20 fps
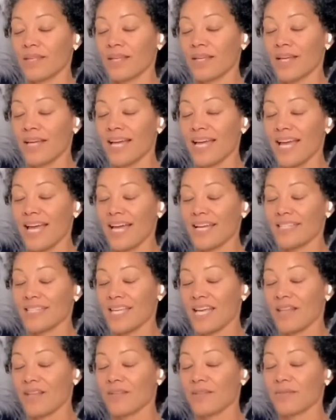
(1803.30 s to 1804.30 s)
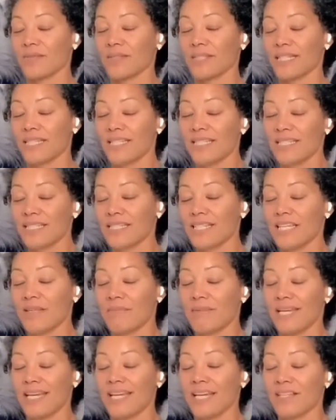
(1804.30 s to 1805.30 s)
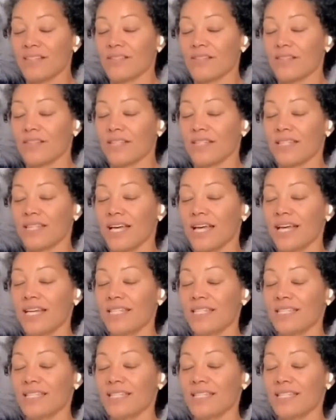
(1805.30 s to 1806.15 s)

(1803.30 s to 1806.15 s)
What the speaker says: Exhale and release. Keep the hands on the thighs.